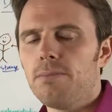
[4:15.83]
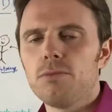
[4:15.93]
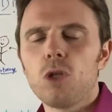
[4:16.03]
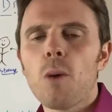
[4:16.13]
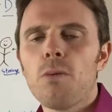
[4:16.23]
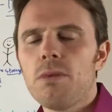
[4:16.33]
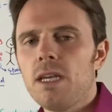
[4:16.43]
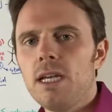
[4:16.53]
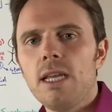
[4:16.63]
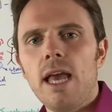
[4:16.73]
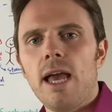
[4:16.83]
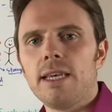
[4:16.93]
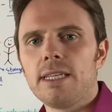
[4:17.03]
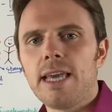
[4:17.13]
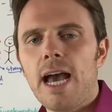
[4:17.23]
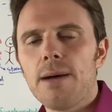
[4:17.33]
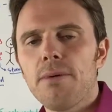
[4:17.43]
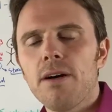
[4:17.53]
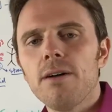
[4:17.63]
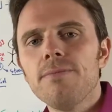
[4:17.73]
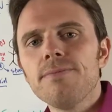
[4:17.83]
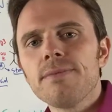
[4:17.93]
dopamine and GABA